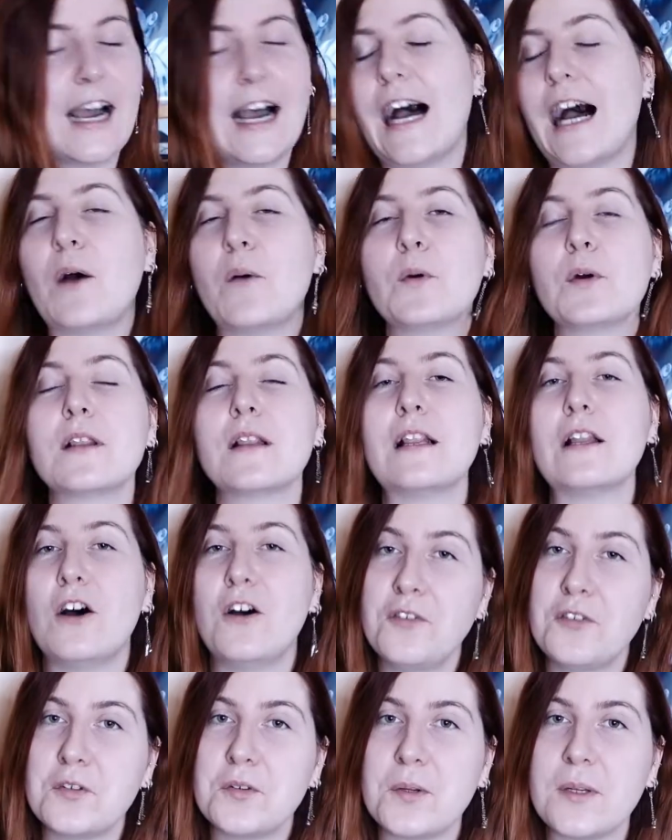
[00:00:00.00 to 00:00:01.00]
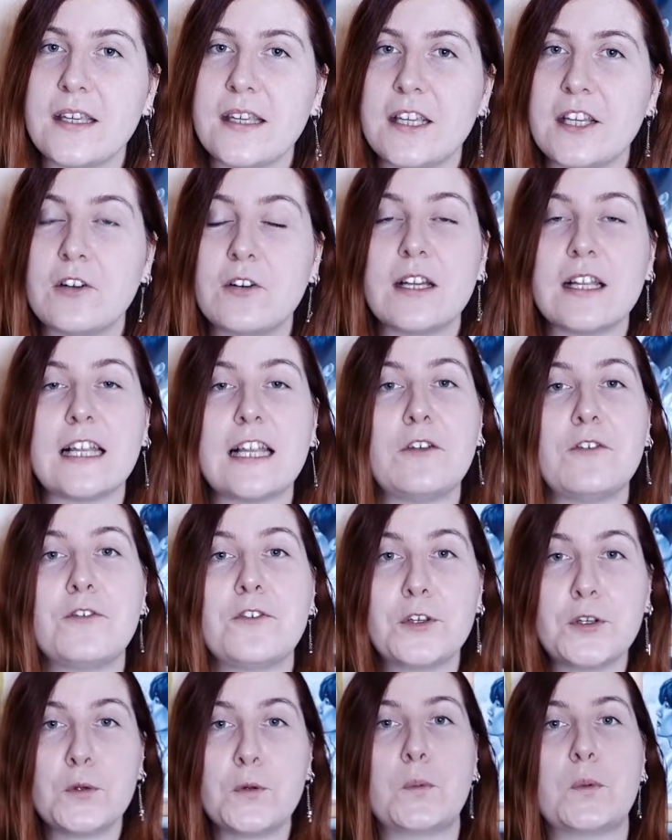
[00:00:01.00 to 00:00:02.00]
I would love to hear
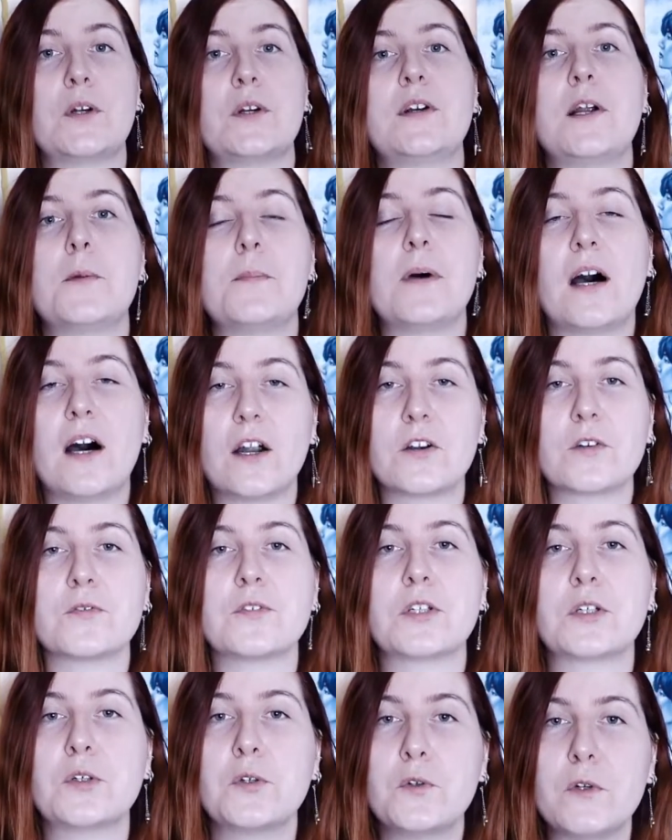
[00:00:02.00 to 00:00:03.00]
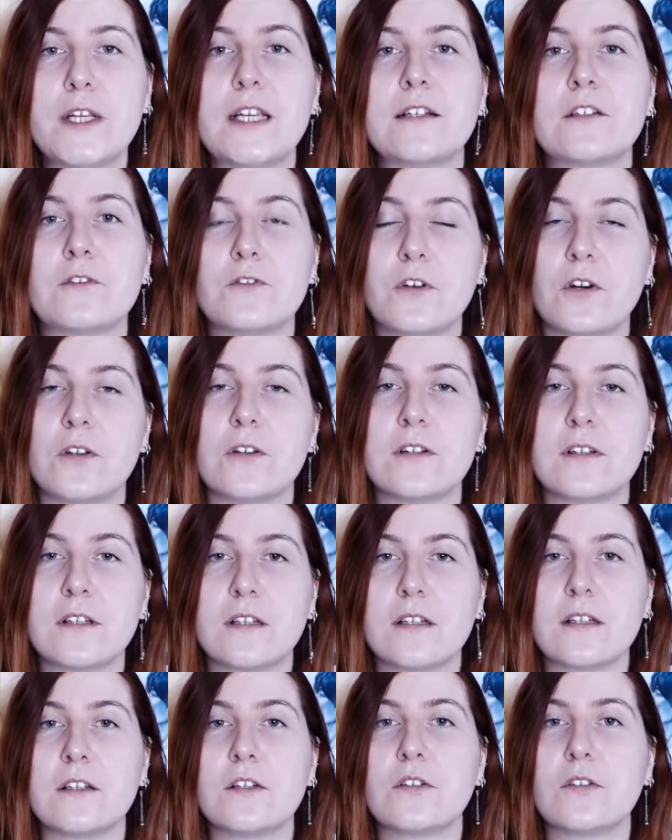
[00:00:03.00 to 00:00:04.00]
if you were a part of the
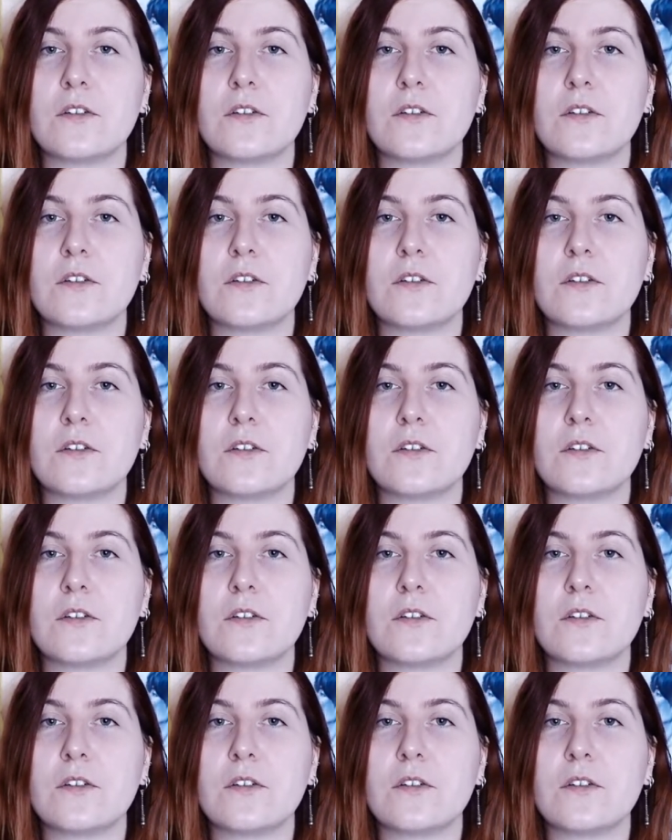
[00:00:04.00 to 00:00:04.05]
Koreadathon